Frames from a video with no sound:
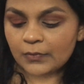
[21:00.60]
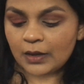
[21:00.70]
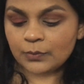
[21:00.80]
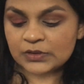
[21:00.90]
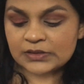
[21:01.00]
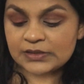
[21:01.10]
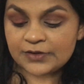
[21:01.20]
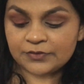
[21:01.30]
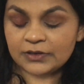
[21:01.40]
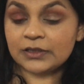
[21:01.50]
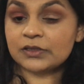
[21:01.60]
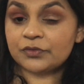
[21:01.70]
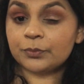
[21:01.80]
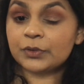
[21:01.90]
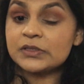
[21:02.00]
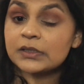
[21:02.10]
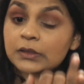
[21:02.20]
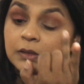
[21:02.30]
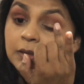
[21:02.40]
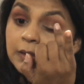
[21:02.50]
I was definitely a different
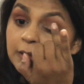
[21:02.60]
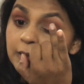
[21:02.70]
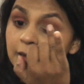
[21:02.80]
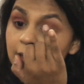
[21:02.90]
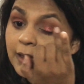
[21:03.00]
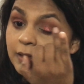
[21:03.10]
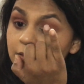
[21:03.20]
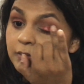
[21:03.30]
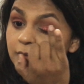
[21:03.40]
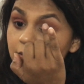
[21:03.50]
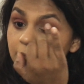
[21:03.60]
person. And